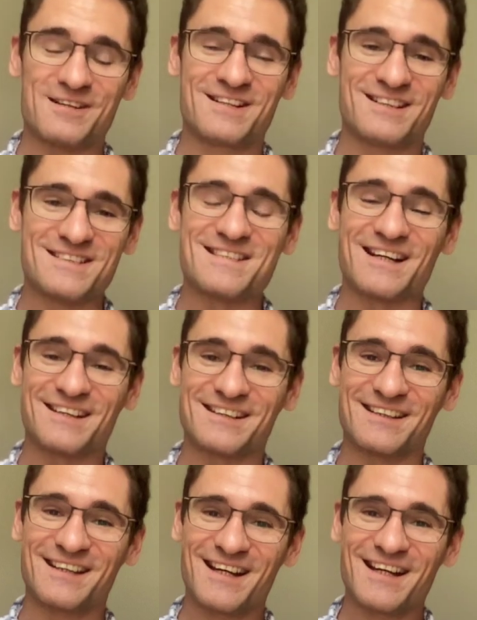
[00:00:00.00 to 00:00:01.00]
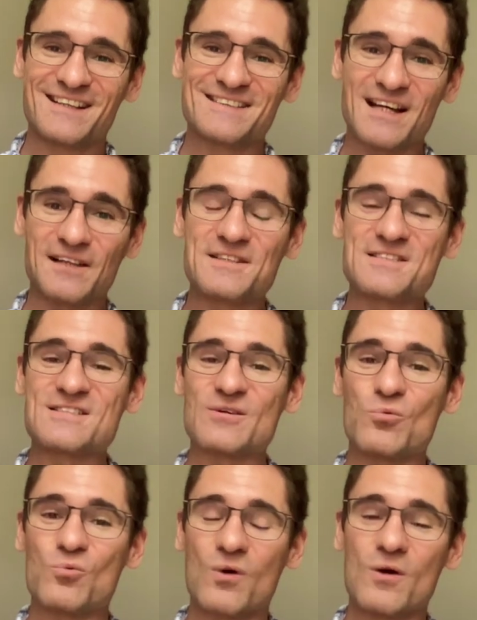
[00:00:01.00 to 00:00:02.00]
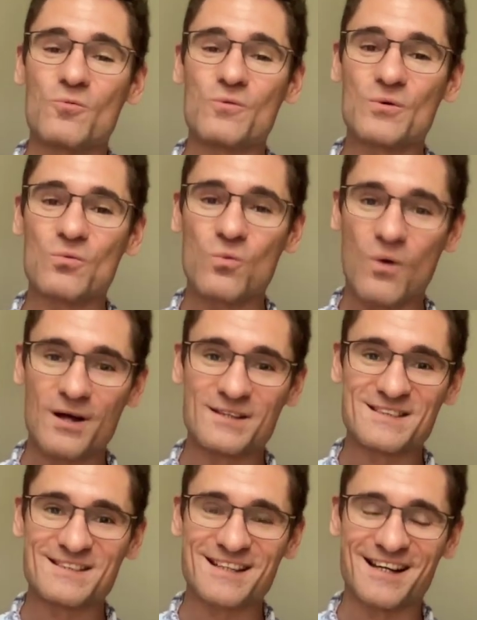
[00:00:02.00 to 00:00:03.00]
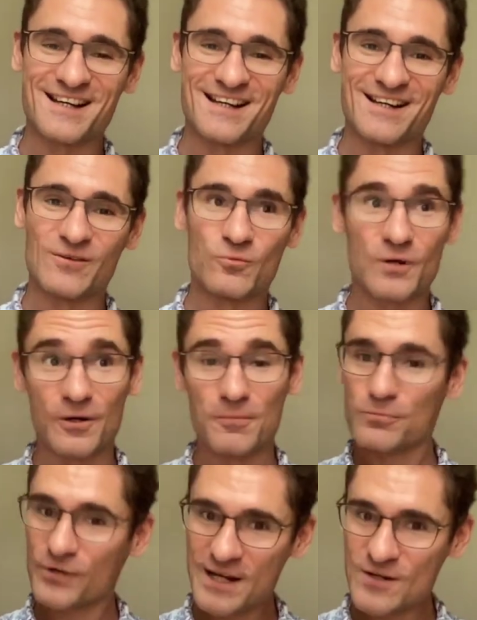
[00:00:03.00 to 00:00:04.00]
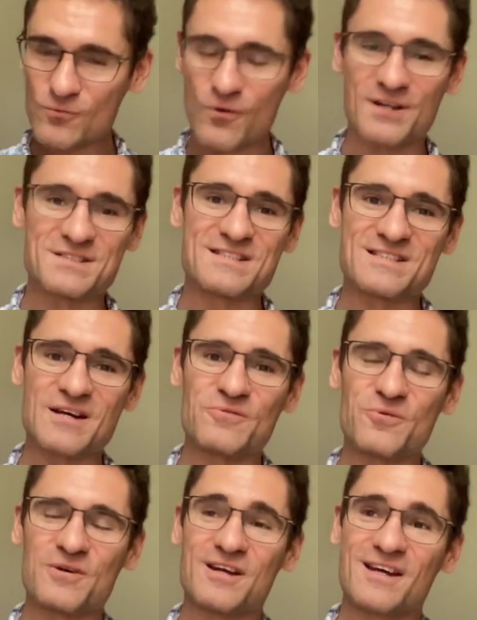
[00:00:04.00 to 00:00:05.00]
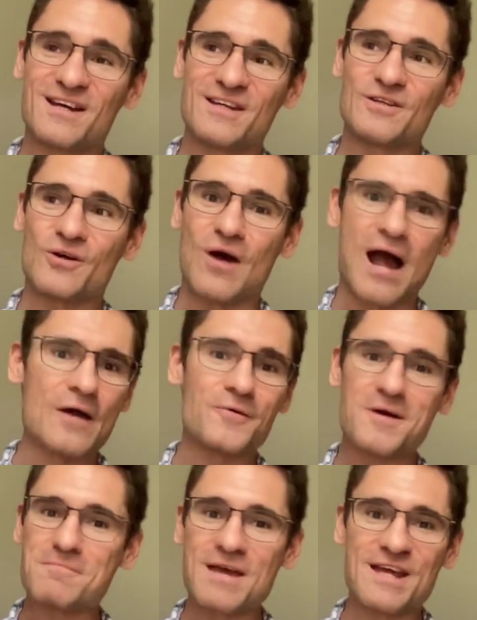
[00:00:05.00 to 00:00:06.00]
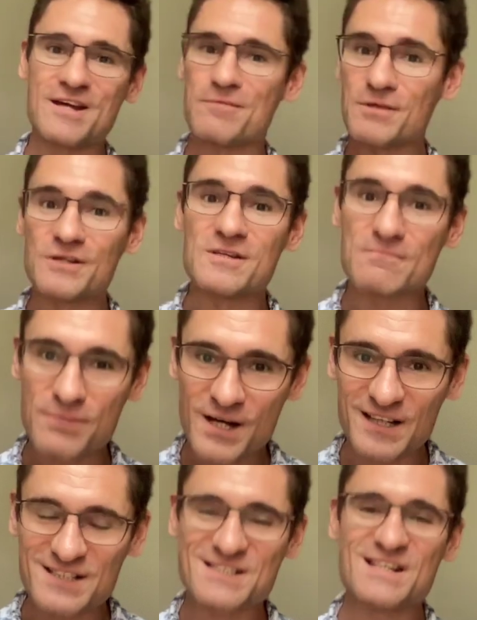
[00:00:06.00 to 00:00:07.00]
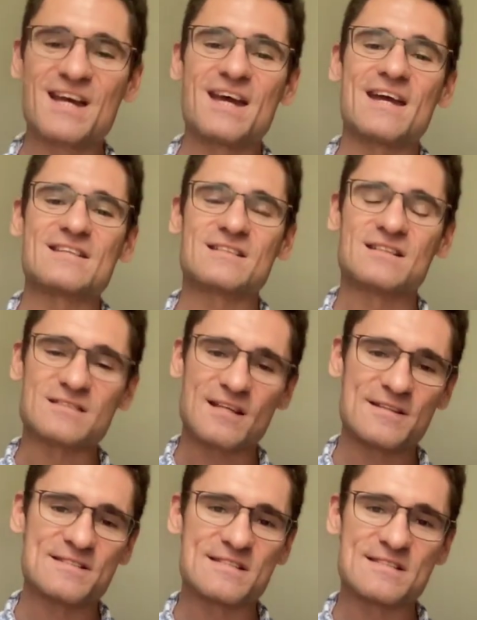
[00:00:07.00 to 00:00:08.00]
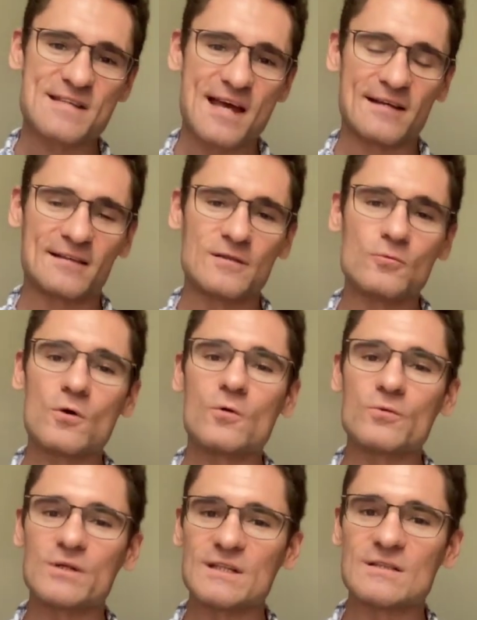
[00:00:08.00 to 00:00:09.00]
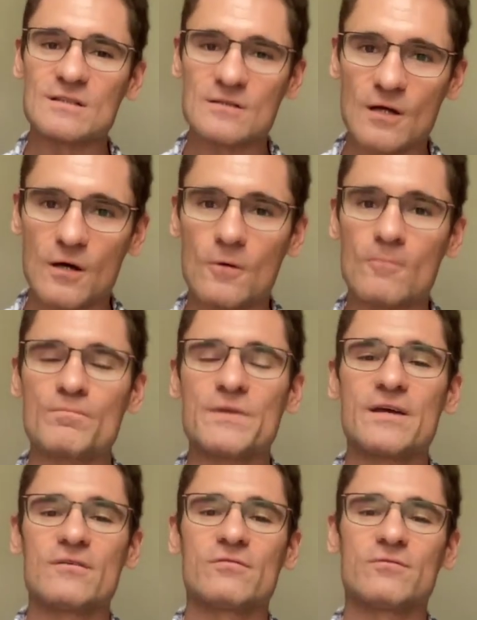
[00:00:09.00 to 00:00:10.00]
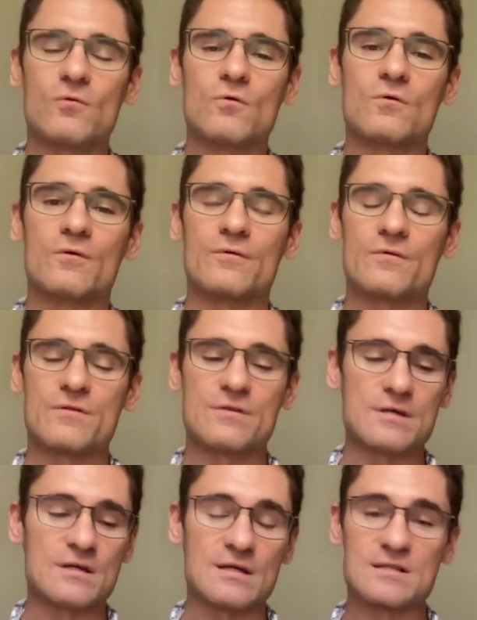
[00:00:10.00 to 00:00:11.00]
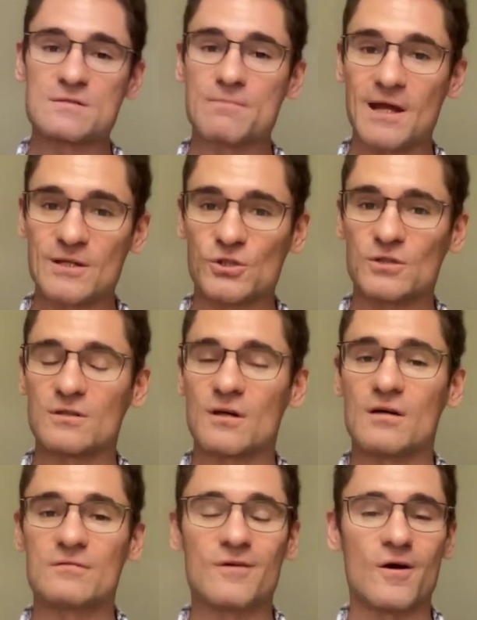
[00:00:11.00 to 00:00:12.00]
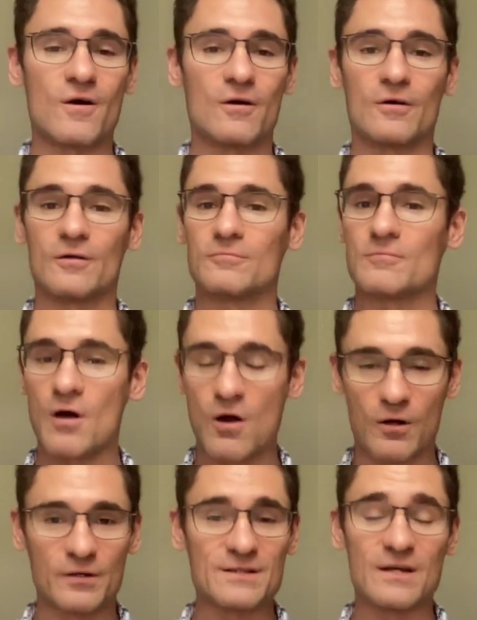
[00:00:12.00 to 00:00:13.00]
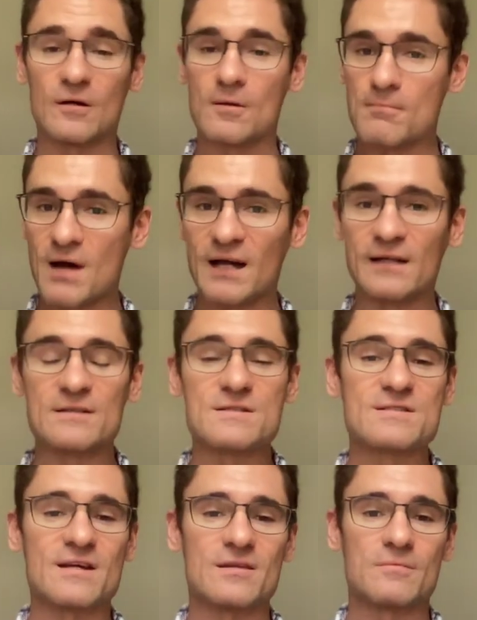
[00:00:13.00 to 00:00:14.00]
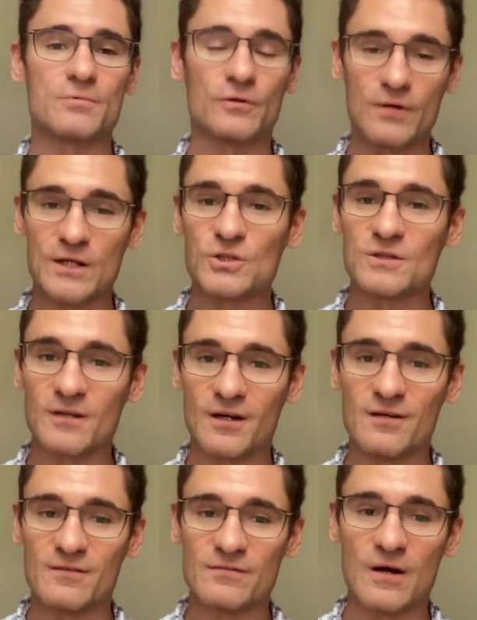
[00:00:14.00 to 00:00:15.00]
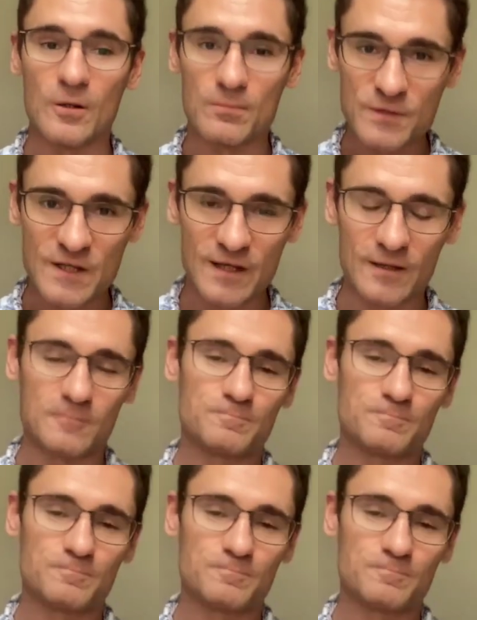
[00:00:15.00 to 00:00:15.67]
It's not going to tell us what we want, what our brain wants. It's not what, how do I make $1 million? It's going to tell us exactly what we need to know for the expansion of our heart and our minds and the progression of our being.